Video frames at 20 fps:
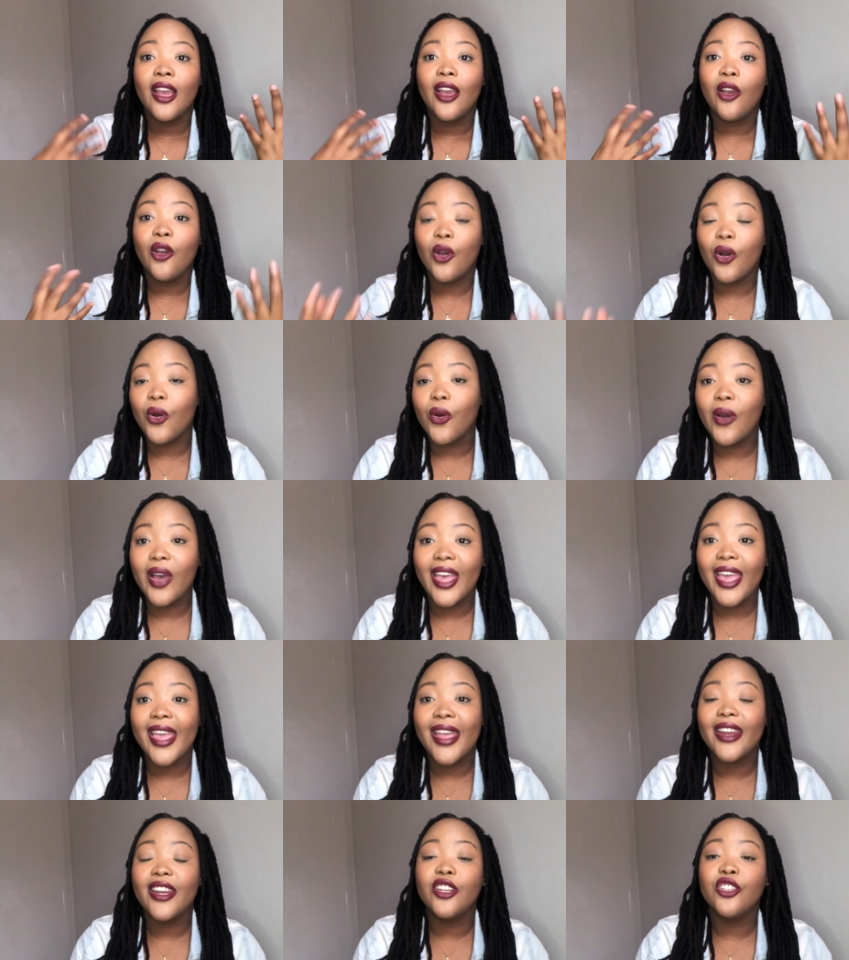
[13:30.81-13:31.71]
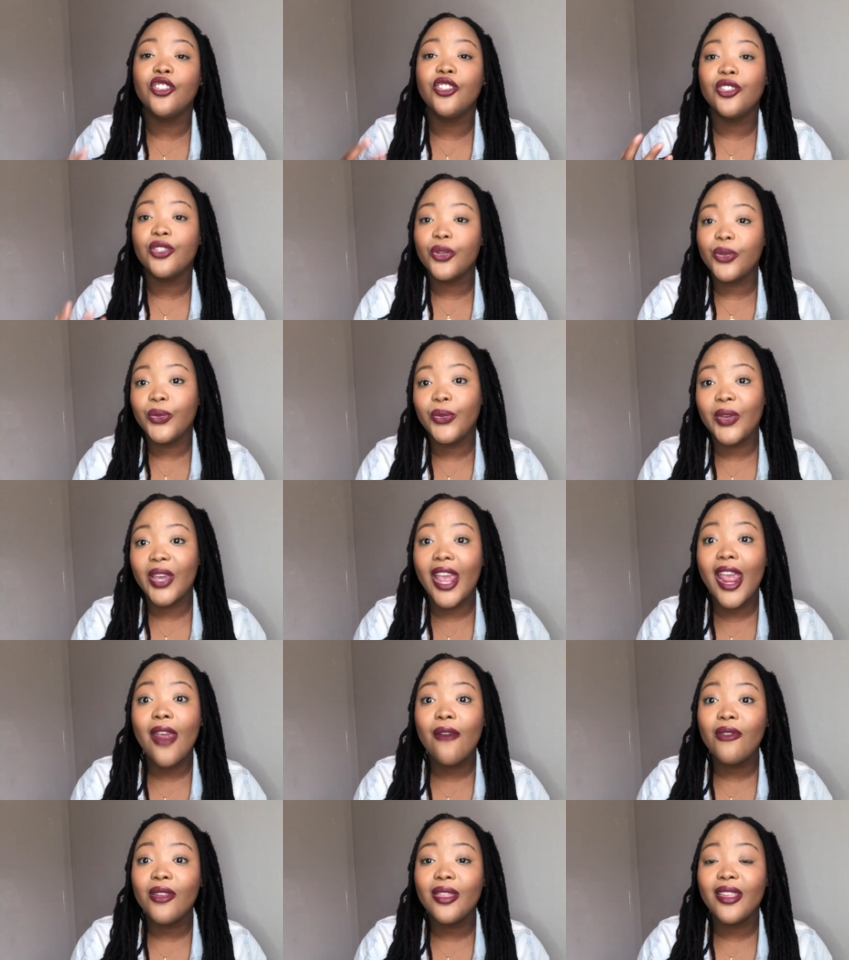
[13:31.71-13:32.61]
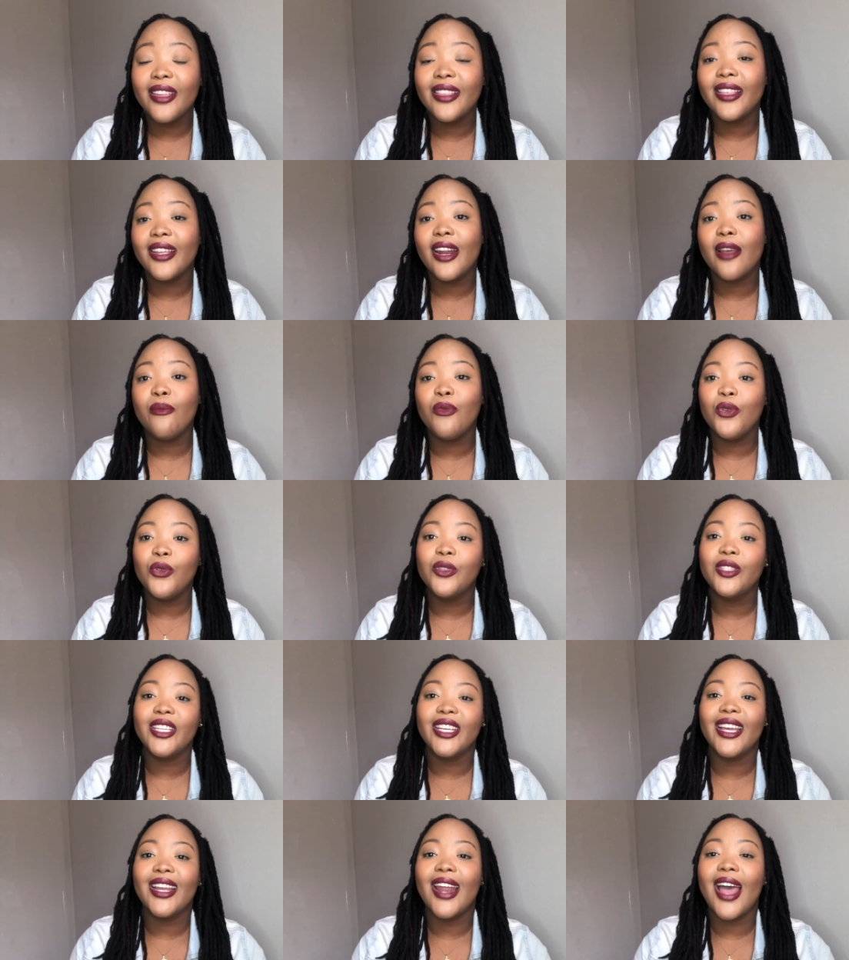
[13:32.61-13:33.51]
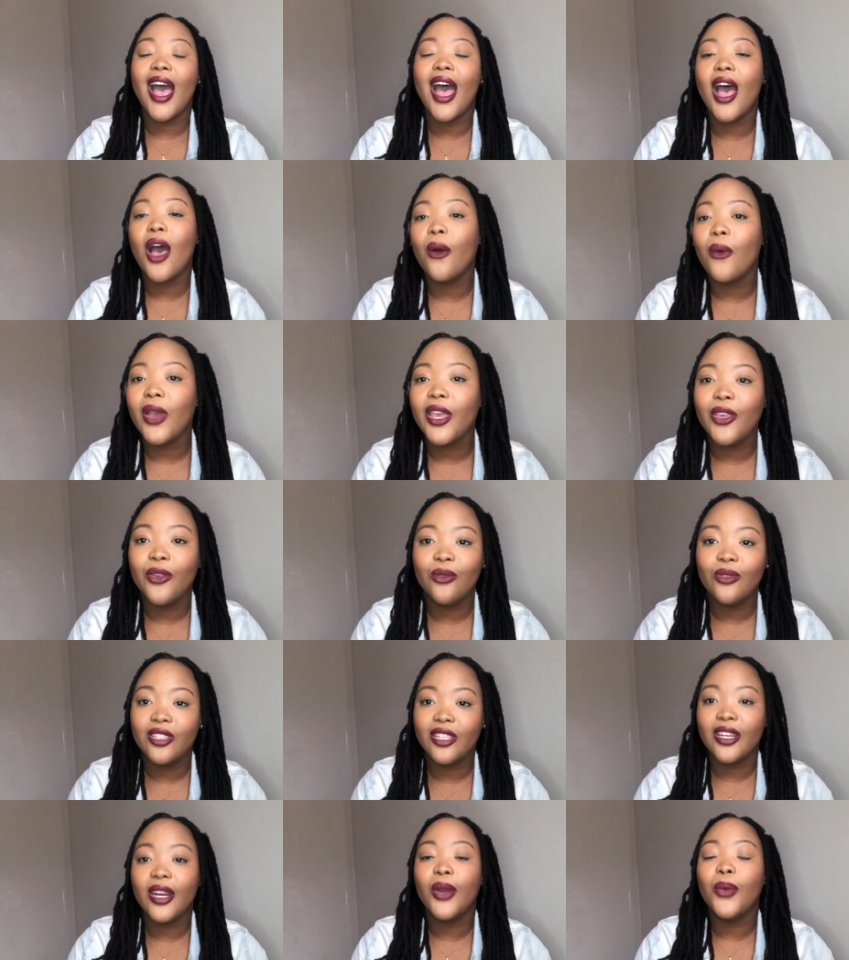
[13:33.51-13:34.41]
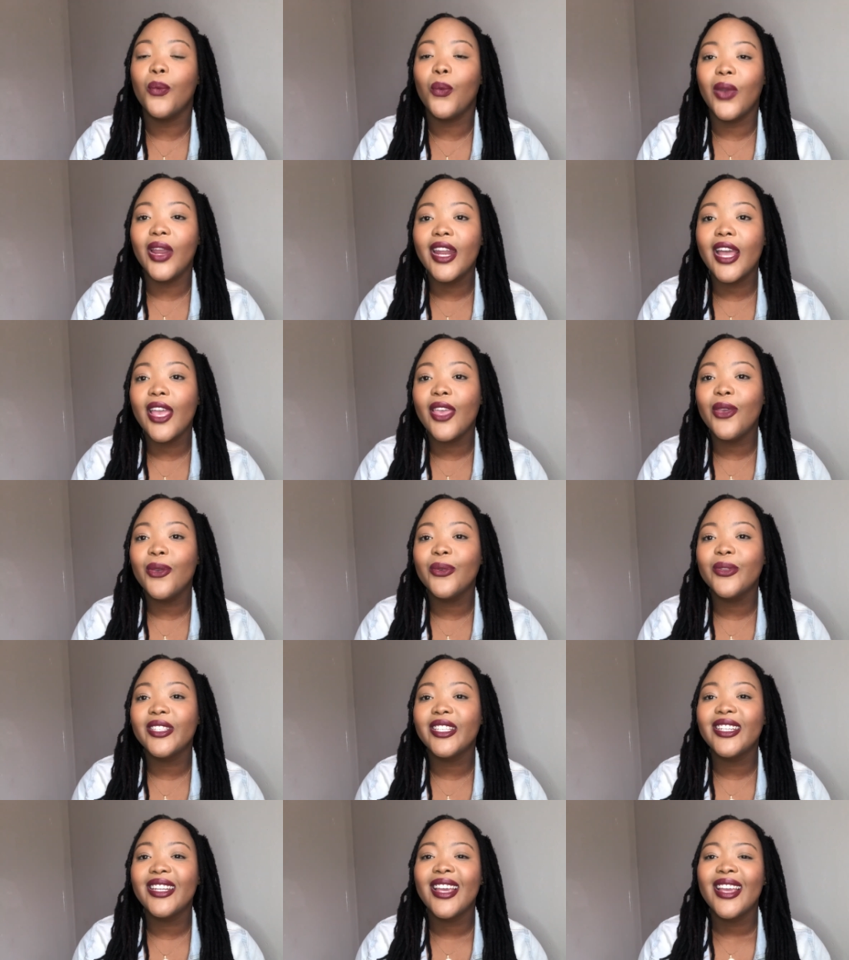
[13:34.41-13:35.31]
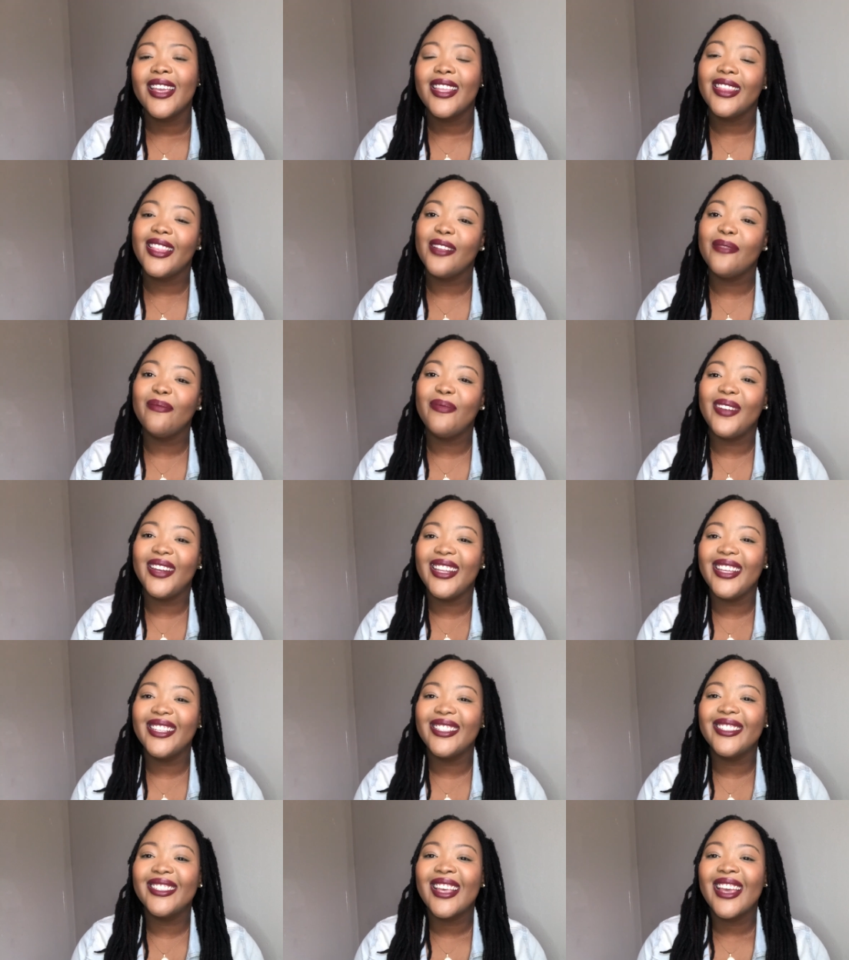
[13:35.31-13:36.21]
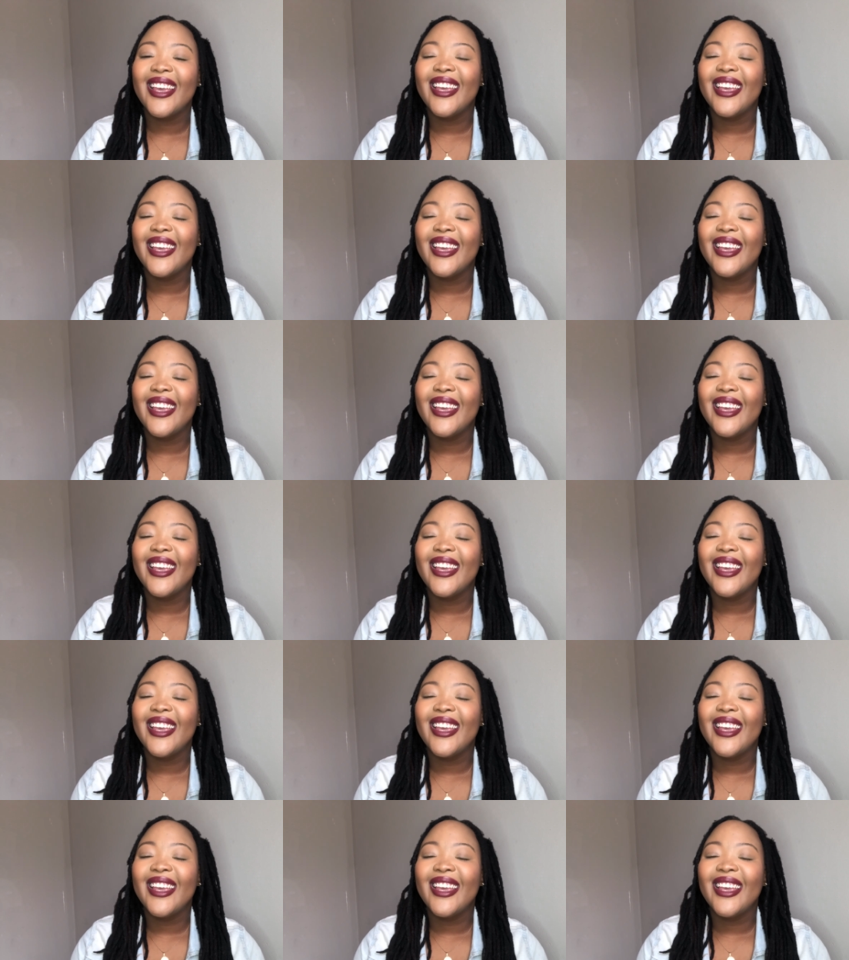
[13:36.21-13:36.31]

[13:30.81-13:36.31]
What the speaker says: go ahead and show you everything that I'm using and how I use it and when I use it, then please